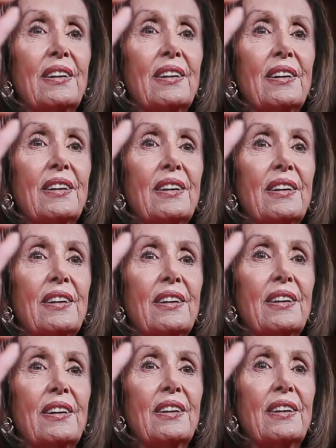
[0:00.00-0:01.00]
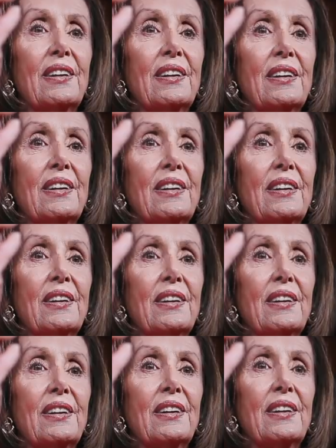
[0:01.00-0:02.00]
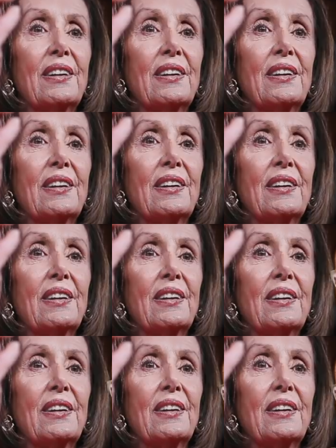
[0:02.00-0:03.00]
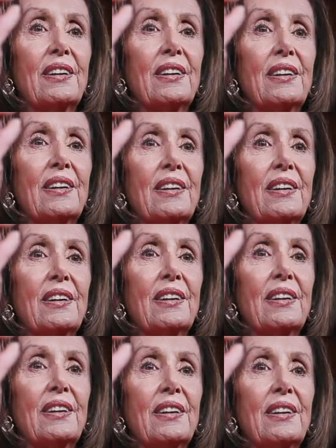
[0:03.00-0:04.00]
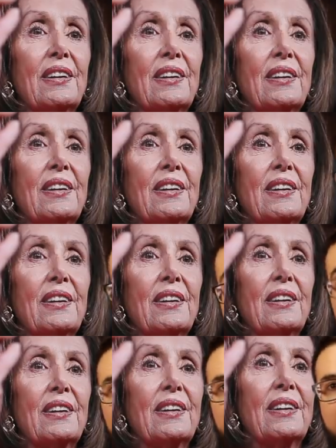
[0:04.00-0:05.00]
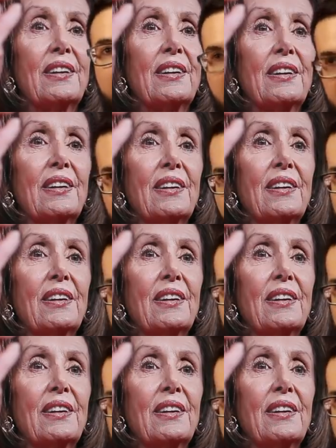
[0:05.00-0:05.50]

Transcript: The person shown says nothing.